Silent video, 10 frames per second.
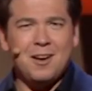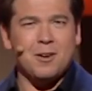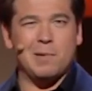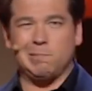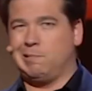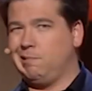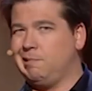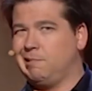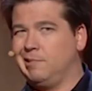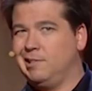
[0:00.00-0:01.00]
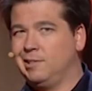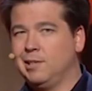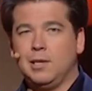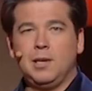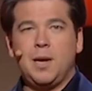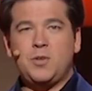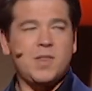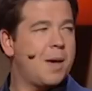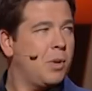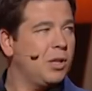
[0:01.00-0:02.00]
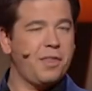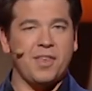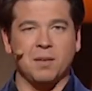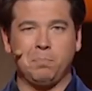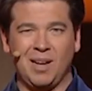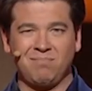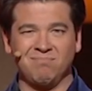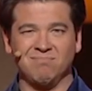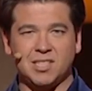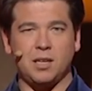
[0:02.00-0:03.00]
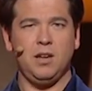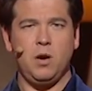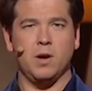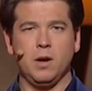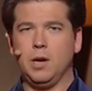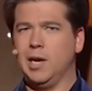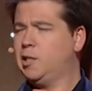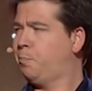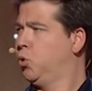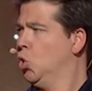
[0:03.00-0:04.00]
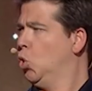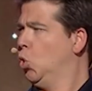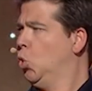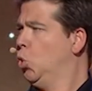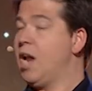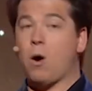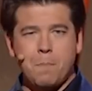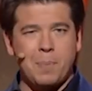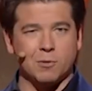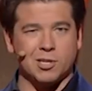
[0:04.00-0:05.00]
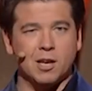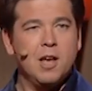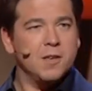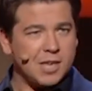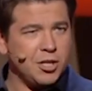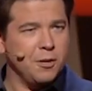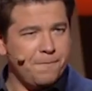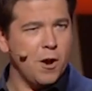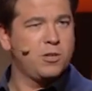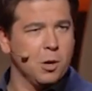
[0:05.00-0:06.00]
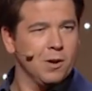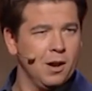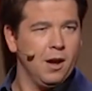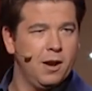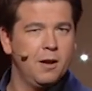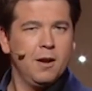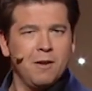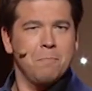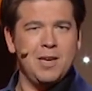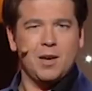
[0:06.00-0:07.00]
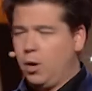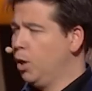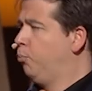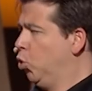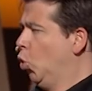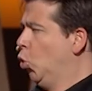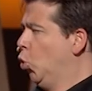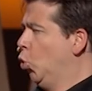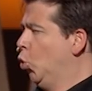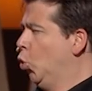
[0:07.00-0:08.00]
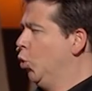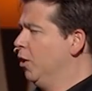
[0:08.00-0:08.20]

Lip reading: I heard them, like, what are you doing? I'm doing that muggle thing, plum. It's like, no, it's prune. Now I'm pouting. There's actually a photo online of me going, prune.